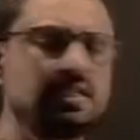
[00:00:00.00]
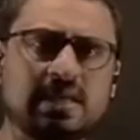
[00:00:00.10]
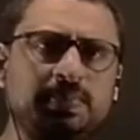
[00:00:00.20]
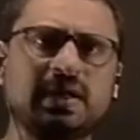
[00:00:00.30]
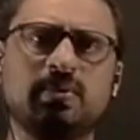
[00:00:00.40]

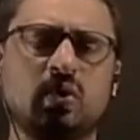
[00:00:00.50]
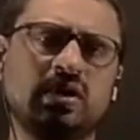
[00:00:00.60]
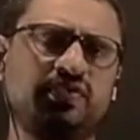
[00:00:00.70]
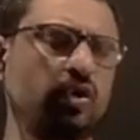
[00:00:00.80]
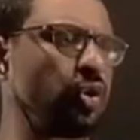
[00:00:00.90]
It's applicable
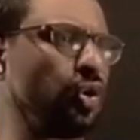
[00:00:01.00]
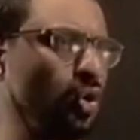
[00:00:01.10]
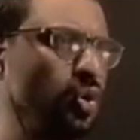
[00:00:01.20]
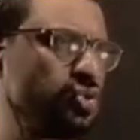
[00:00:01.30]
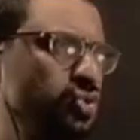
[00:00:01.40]
only for
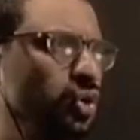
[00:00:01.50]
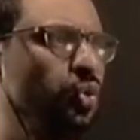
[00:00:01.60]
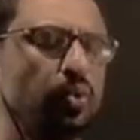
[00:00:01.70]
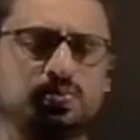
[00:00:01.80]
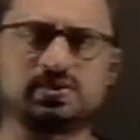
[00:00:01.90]
closed
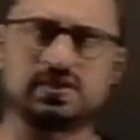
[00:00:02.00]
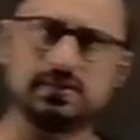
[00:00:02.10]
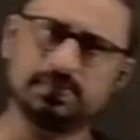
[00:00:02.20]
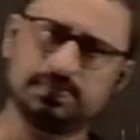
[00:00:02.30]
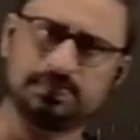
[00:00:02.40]

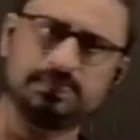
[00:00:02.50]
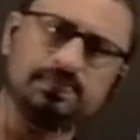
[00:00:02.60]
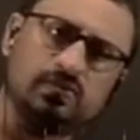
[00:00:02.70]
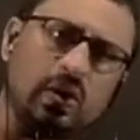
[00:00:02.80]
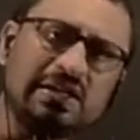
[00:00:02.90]
loops.
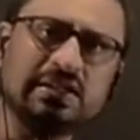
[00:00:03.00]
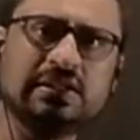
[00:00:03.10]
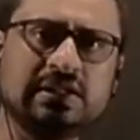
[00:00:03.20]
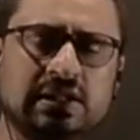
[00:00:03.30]
What?